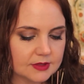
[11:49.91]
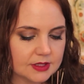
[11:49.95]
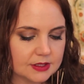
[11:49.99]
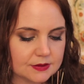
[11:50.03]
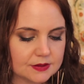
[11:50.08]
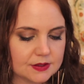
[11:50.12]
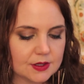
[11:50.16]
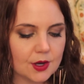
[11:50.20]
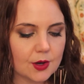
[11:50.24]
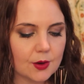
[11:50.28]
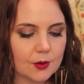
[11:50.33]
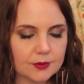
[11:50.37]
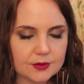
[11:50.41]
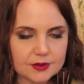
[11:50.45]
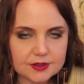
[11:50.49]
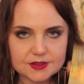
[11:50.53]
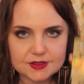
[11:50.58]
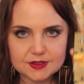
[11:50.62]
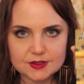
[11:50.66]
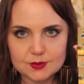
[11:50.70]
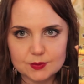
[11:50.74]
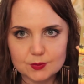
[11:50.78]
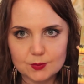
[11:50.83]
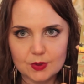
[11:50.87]
so
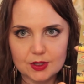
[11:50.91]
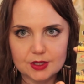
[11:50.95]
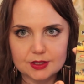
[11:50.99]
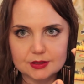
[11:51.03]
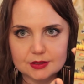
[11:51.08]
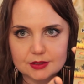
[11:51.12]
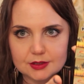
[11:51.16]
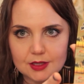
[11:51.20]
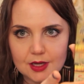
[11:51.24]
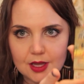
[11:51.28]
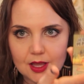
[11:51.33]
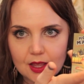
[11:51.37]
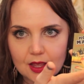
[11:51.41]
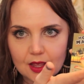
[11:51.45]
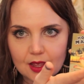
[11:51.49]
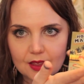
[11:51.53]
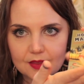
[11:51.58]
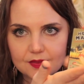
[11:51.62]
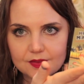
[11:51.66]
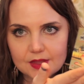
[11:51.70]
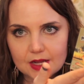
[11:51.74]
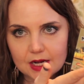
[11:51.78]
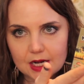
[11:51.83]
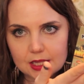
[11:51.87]
this is one
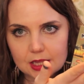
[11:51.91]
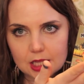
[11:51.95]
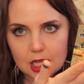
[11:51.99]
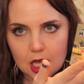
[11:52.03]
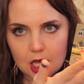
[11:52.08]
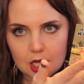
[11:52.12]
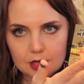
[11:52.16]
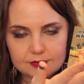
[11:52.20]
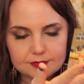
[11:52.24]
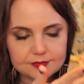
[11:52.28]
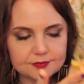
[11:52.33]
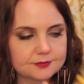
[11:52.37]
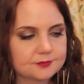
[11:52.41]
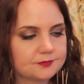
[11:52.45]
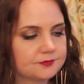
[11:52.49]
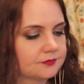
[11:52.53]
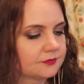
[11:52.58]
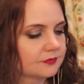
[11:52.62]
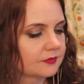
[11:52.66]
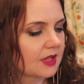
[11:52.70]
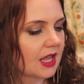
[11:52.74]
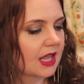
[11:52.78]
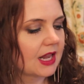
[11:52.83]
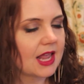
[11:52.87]
that I love,
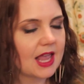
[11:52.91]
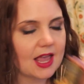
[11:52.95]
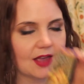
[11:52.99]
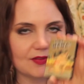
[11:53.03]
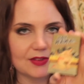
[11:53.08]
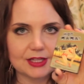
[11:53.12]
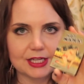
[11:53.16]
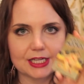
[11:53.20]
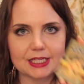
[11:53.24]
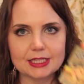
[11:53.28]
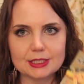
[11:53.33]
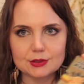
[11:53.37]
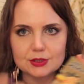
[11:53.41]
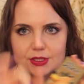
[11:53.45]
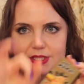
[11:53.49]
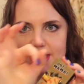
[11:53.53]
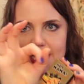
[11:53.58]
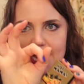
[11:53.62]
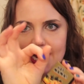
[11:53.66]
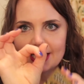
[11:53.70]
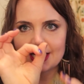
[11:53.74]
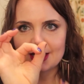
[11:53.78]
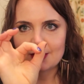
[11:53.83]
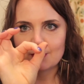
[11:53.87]
and I have like a little
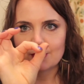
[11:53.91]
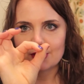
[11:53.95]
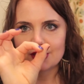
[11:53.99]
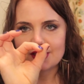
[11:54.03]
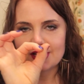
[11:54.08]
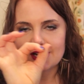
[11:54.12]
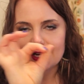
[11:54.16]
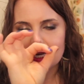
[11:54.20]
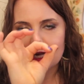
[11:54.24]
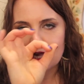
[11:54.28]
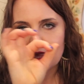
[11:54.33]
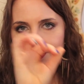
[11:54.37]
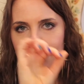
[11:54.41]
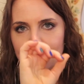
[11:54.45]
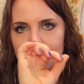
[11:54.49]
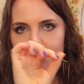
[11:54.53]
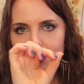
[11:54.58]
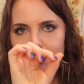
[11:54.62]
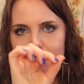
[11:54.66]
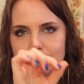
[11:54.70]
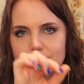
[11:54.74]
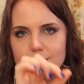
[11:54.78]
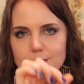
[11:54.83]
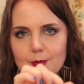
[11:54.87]
tiny one that I got in my
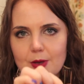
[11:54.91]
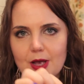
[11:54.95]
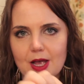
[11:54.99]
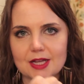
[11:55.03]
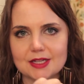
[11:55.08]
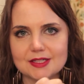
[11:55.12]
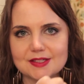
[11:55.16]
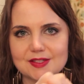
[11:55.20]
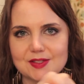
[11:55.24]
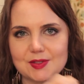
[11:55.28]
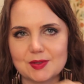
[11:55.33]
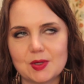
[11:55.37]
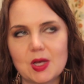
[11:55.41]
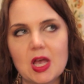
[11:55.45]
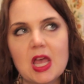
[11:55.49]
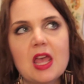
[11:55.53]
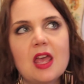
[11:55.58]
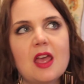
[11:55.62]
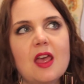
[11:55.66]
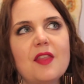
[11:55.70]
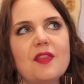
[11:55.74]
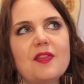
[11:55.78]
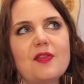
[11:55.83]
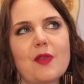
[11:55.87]
Birchbox, so
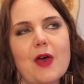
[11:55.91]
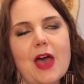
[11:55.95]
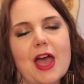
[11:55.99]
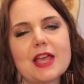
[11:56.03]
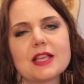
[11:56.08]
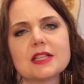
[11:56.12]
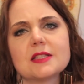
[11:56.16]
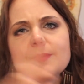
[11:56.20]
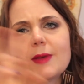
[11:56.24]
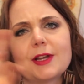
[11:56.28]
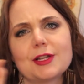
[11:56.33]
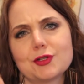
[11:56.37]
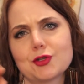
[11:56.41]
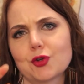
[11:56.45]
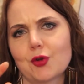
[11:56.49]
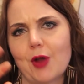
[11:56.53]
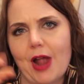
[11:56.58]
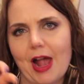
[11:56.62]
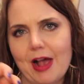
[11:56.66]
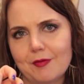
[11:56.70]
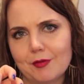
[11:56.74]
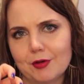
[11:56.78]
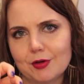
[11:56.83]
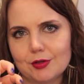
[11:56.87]
that is my
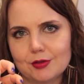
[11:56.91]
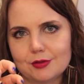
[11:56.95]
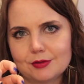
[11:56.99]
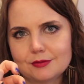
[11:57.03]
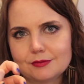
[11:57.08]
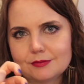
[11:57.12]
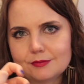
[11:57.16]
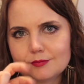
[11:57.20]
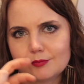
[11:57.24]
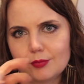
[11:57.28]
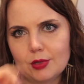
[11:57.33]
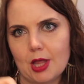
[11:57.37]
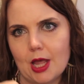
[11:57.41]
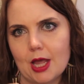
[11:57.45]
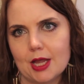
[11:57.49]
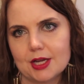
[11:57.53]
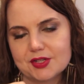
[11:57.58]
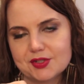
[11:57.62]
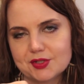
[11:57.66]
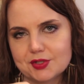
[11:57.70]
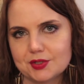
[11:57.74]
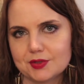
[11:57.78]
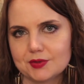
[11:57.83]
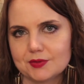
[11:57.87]
travel
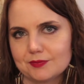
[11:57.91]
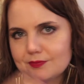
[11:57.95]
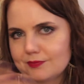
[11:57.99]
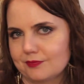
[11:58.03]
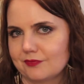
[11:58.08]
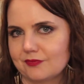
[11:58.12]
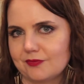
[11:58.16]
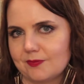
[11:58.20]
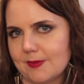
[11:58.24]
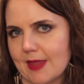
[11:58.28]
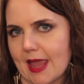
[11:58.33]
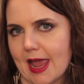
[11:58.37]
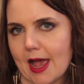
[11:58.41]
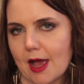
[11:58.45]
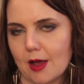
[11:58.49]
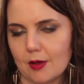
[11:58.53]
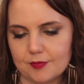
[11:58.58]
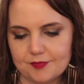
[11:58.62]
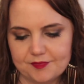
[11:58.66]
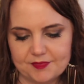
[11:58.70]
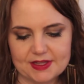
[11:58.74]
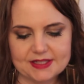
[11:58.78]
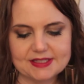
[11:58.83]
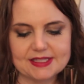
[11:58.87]
blush now.
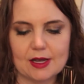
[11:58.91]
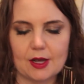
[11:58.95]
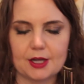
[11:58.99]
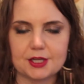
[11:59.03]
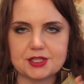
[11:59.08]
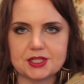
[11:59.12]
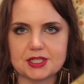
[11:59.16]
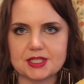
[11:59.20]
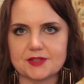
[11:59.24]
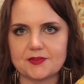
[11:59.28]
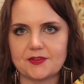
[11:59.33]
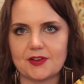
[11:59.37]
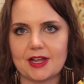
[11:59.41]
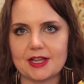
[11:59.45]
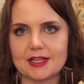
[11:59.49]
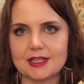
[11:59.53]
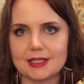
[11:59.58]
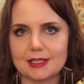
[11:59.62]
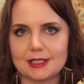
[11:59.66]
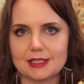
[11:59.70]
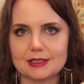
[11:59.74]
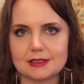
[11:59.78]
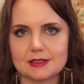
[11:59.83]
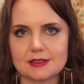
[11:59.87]
That's how I justified
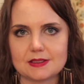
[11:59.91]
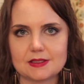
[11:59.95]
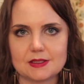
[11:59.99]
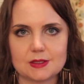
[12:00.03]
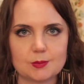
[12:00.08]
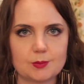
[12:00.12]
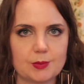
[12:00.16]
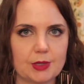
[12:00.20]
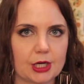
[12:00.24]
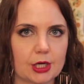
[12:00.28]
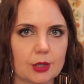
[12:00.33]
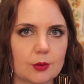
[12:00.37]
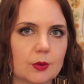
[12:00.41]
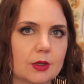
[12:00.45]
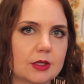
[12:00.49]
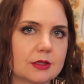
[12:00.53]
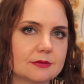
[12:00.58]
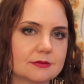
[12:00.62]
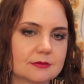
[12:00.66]
getting this bigger one,